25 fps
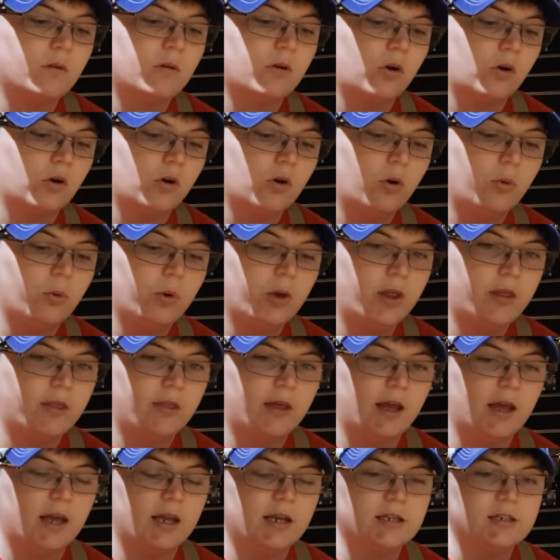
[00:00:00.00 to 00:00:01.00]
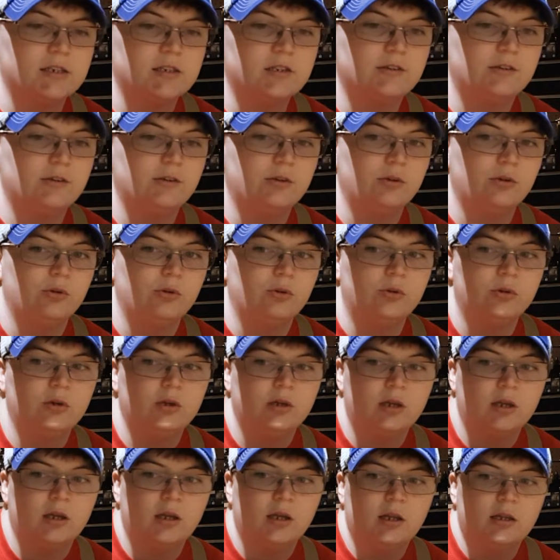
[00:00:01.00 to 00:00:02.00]
Our goal with that is to
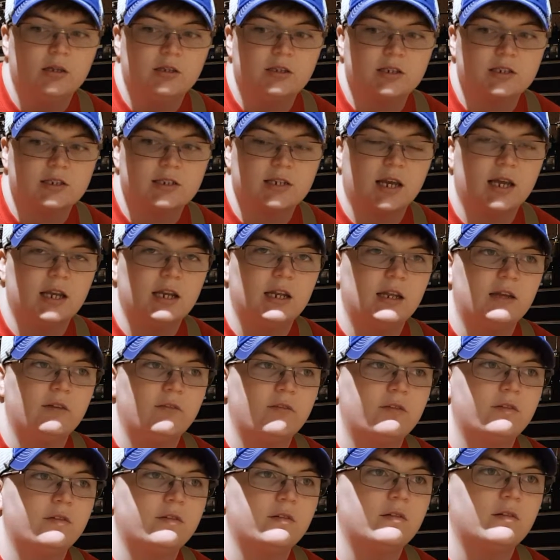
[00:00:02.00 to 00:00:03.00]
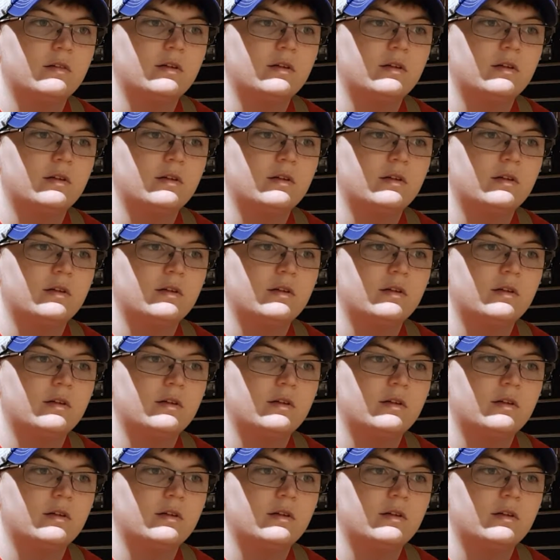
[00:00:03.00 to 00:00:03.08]
just kind of